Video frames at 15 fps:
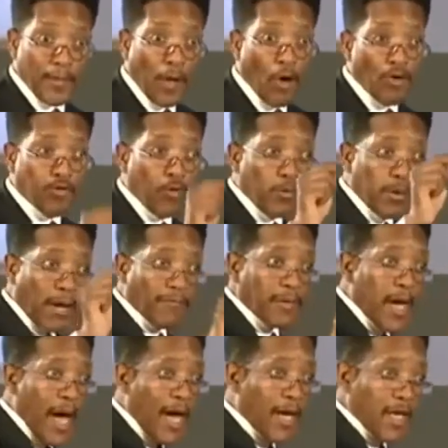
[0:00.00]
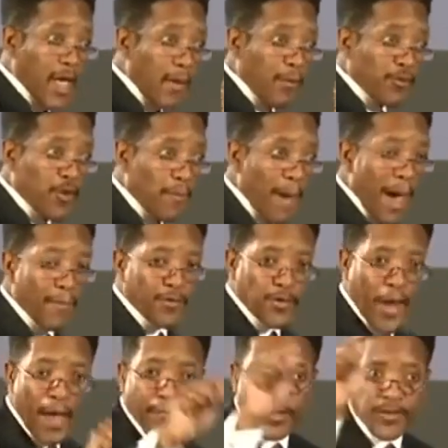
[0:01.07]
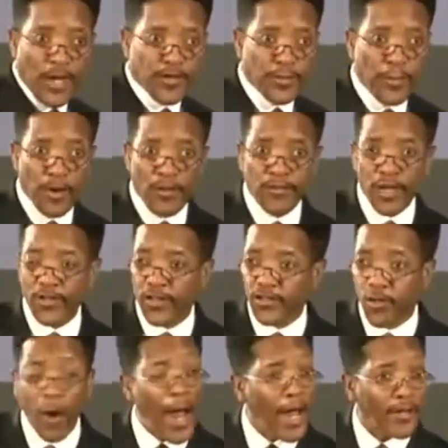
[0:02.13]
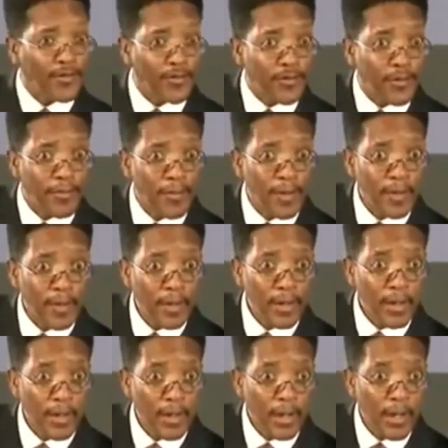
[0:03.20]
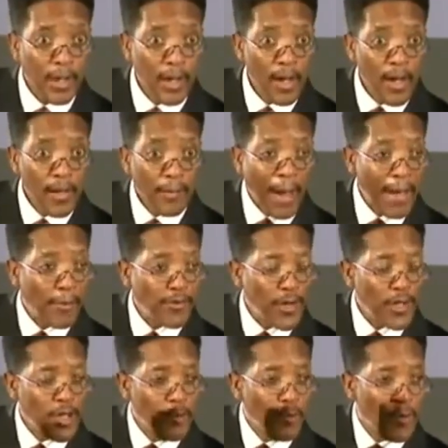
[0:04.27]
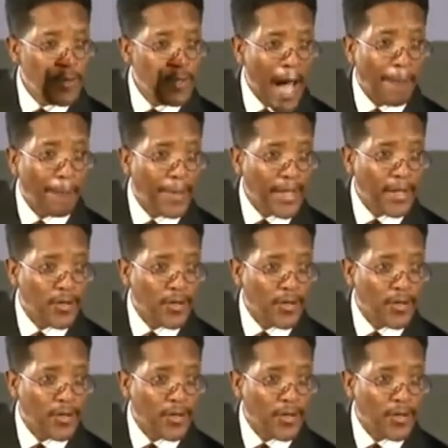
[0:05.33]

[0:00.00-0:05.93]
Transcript: Those who love God and keep his commandments and have the testimony of Jesus Christ. The Bible said you will not